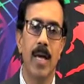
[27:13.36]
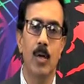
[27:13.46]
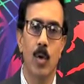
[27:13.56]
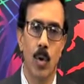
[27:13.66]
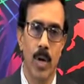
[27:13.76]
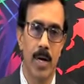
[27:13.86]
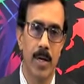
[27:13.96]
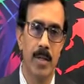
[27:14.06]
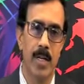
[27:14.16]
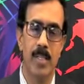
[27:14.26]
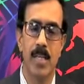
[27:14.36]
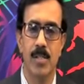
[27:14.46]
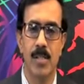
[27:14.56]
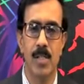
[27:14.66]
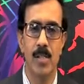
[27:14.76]
dichloride, that is
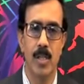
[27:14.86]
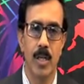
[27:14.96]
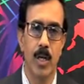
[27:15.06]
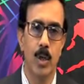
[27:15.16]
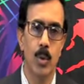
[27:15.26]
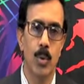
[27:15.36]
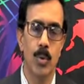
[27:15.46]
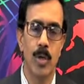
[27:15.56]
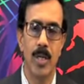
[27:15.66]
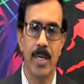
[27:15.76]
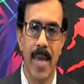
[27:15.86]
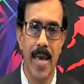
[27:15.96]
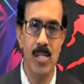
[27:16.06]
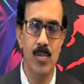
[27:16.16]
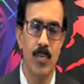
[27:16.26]
SnCl2, in
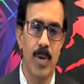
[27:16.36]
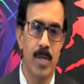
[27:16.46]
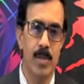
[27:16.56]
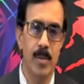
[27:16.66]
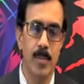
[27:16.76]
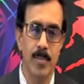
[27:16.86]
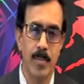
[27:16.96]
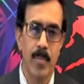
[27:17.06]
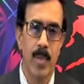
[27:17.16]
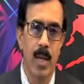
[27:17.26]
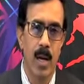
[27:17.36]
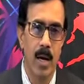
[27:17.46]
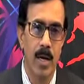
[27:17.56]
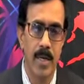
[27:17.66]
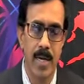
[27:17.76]
gas phase
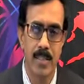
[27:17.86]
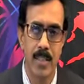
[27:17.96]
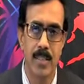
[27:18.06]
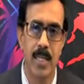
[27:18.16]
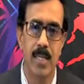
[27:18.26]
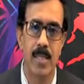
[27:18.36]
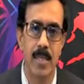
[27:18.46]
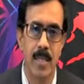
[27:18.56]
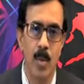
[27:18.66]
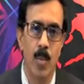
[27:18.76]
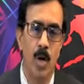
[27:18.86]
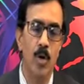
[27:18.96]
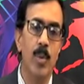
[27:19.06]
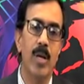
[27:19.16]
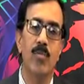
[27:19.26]
it exists in the
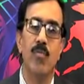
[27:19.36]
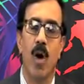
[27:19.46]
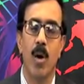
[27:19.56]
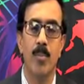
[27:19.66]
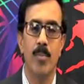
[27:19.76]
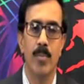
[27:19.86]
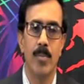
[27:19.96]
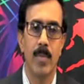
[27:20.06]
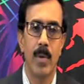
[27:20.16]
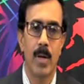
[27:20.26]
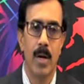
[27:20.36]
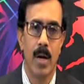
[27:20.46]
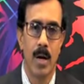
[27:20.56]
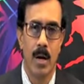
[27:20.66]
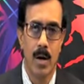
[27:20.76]
monomeric form.
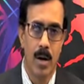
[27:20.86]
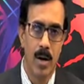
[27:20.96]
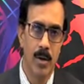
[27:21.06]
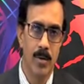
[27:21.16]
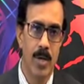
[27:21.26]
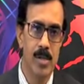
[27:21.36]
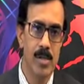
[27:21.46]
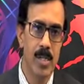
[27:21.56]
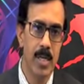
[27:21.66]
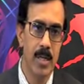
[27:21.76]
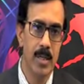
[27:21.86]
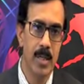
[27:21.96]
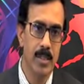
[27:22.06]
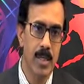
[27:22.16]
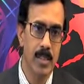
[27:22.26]
You can see
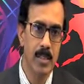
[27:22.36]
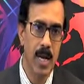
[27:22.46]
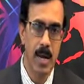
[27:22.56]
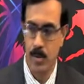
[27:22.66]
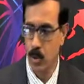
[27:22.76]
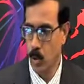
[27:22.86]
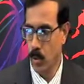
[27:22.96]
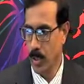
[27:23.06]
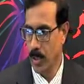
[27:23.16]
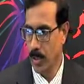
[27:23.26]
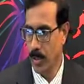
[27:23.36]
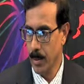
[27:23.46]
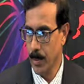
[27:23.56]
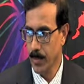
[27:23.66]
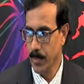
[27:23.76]
the structure I have shown here.